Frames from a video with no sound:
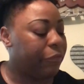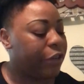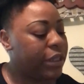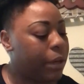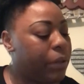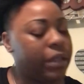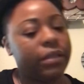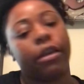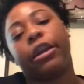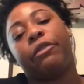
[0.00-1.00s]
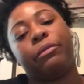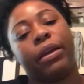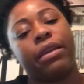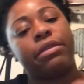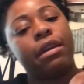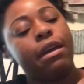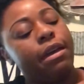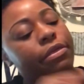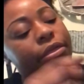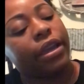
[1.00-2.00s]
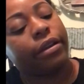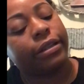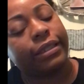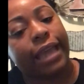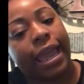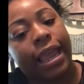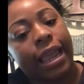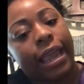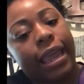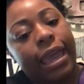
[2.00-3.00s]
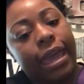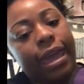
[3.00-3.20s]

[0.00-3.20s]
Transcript: First, I want to start off with, there's a